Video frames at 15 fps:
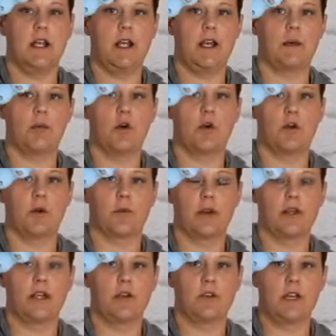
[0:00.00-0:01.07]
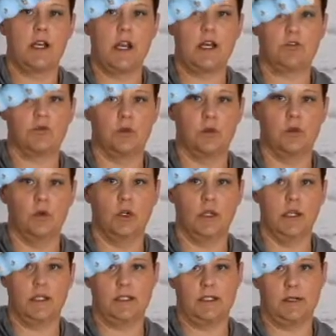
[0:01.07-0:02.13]
and I'm going right down to natural wood
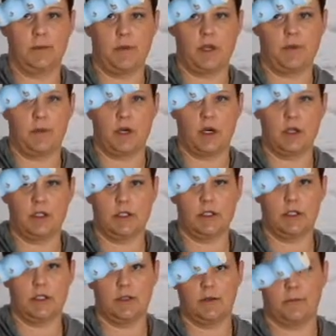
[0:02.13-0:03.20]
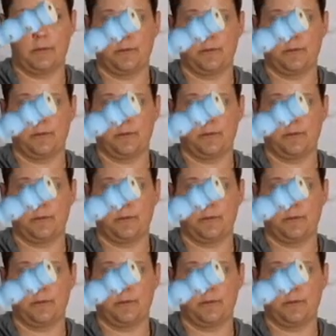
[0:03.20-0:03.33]
in some of the parts.